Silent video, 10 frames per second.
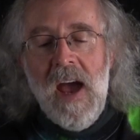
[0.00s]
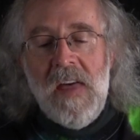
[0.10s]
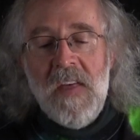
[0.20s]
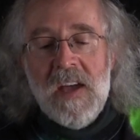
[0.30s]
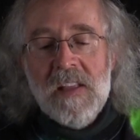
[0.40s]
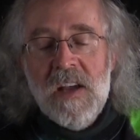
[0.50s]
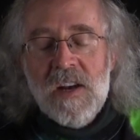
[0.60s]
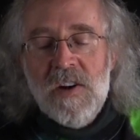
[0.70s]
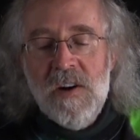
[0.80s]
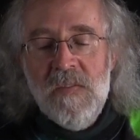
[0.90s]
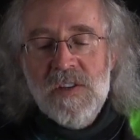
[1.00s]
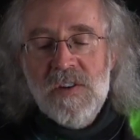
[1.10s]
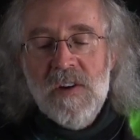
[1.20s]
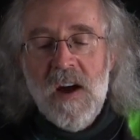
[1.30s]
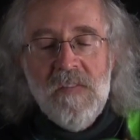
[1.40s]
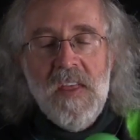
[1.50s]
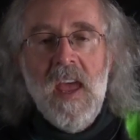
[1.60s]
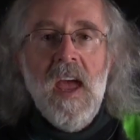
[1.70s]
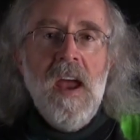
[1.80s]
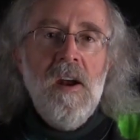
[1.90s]
and that curvature of the
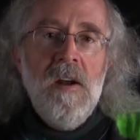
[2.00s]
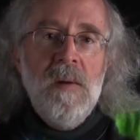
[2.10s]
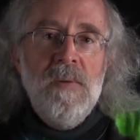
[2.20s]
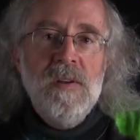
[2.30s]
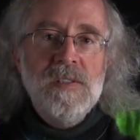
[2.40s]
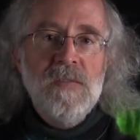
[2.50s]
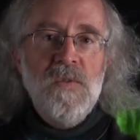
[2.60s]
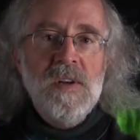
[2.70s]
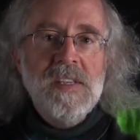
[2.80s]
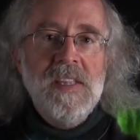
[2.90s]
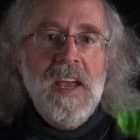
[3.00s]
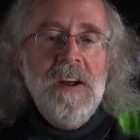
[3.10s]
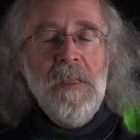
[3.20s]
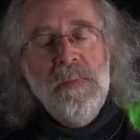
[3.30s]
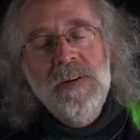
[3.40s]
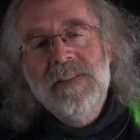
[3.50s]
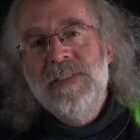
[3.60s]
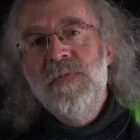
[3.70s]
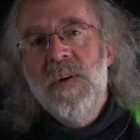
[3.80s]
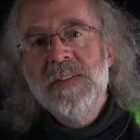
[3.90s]
air produces a force on the air that produces
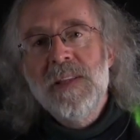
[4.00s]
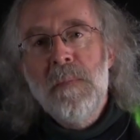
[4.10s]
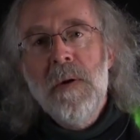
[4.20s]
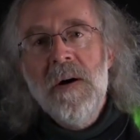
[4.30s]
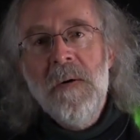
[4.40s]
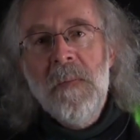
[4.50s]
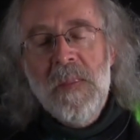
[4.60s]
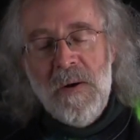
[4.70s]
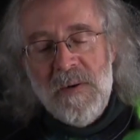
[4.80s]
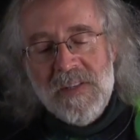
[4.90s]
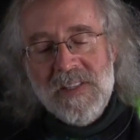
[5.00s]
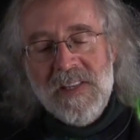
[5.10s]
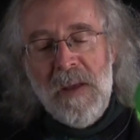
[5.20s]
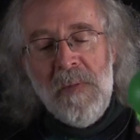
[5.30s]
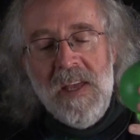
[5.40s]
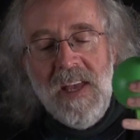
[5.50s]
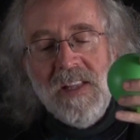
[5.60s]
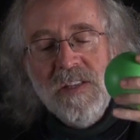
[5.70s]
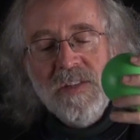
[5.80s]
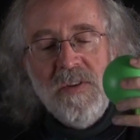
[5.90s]
a force on the ball that holds it stably
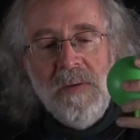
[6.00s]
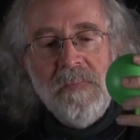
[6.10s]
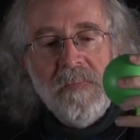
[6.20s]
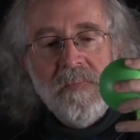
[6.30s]
in the stream.